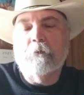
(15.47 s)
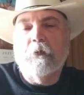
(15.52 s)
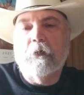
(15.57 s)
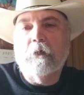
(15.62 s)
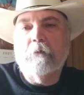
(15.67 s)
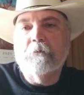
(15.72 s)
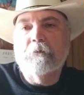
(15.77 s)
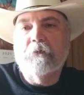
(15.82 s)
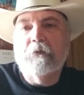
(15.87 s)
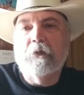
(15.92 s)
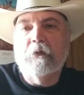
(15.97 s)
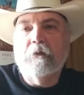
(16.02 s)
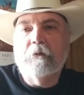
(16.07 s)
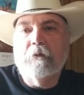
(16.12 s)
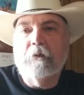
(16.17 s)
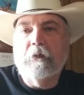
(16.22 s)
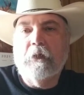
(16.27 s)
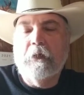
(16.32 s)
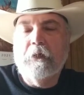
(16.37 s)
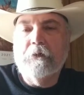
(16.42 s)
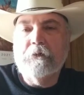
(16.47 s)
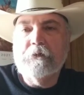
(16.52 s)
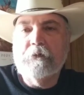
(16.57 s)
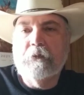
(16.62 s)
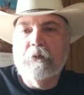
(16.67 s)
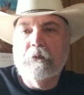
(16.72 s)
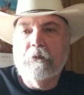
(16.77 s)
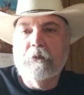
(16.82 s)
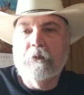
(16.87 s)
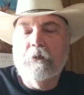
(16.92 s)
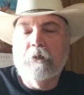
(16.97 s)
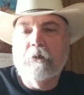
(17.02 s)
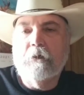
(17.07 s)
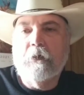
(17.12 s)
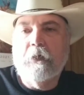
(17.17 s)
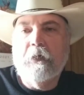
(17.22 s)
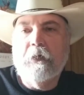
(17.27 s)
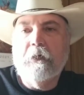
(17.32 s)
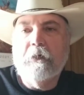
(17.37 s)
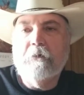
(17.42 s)
problems here the last year, year and
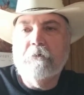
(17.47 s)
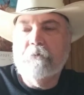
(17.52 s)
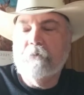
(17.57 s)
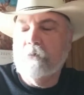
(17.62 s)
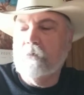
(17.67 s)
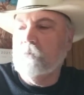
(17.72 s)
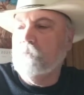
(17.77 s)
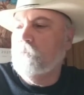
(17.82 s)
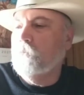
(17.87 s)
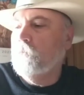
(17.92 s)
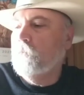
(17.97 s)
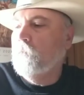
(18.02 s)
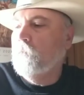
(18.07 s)
a half, and